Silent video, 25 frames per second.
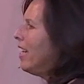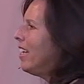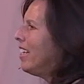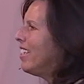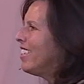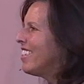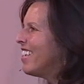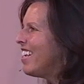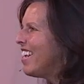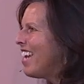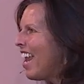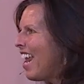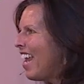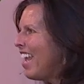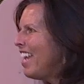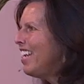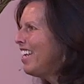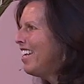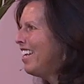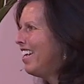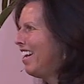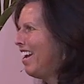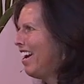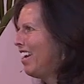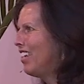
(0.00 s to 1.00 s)
it is innate
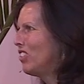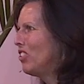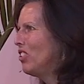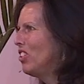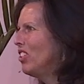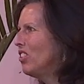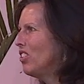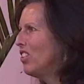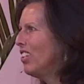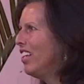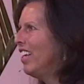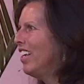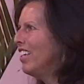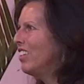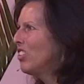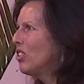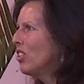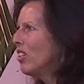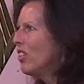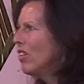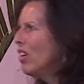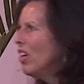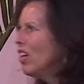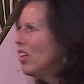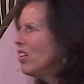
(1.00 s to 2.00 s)
in us, isn't it,
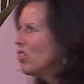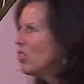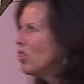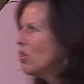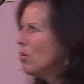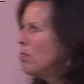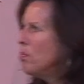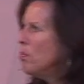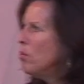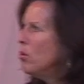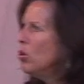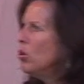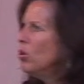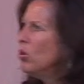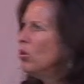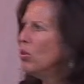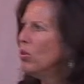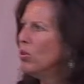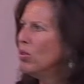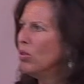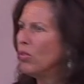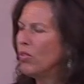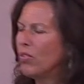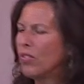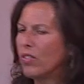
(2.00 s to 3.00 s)
to, to
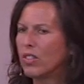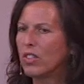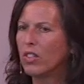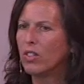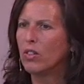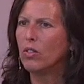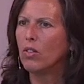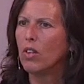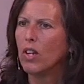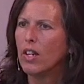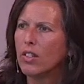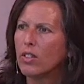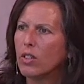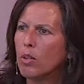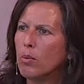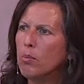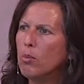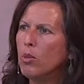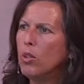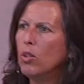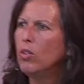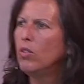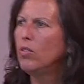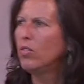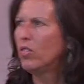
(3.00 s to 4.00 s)
move, to, to
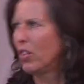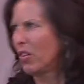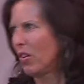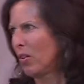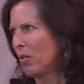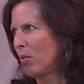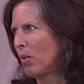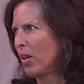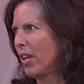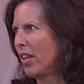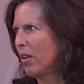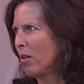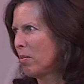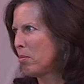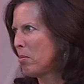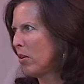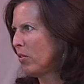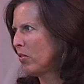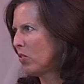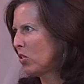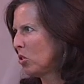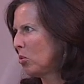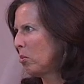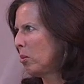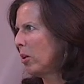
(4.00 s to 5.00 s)
move to the rhythm
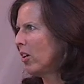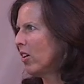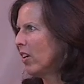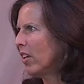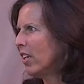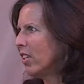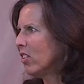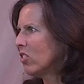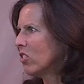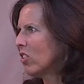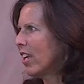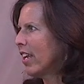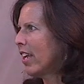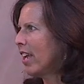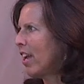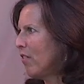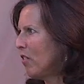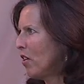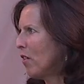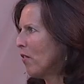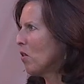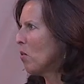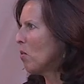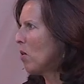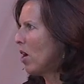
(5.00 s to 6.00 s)
of spirit. It's like, have
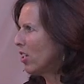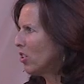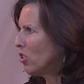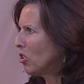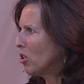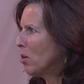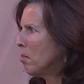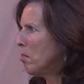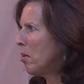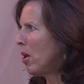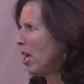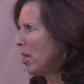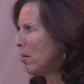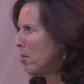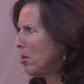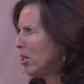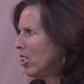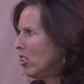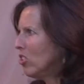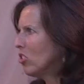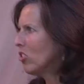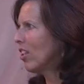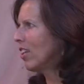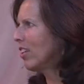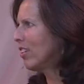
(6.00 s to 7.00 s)
you ever watched the
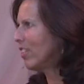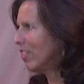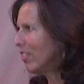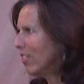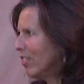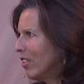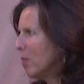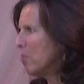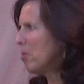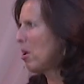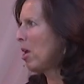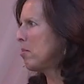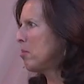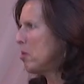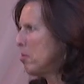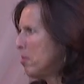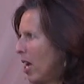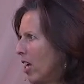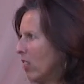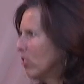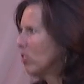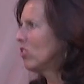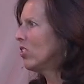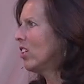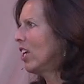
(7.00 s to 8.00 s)
babies, that, the baby
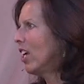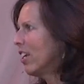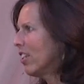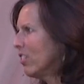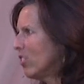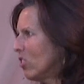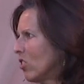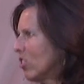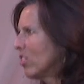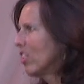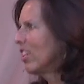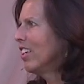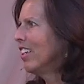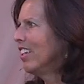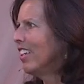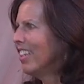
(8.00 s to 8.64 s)
bounce dance?